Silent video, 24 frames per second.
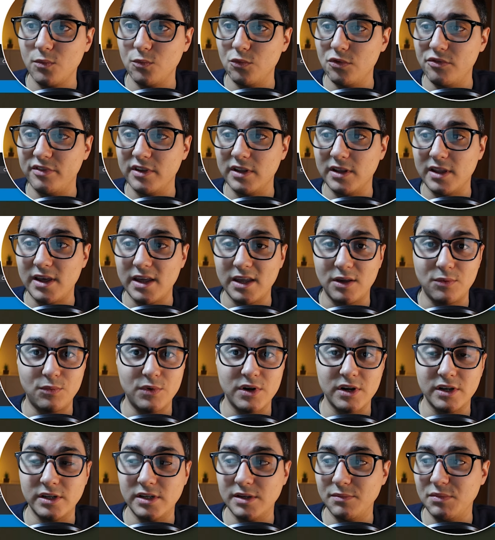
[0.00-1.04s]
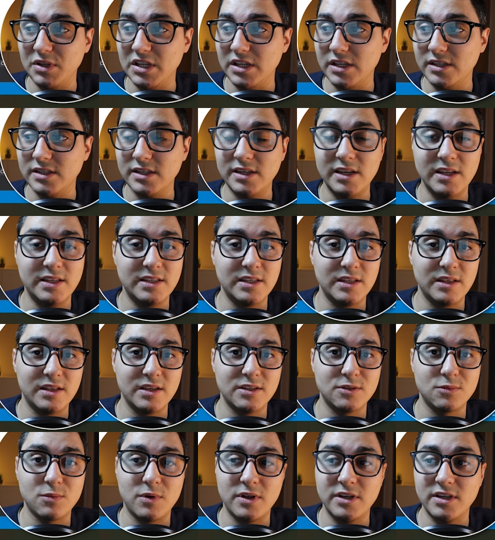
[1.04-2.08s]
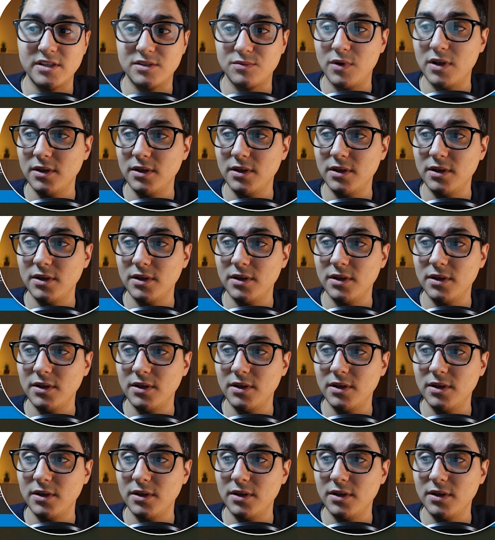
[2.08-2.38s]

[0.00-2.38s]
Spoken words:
We feel like we're going to be deleting this one as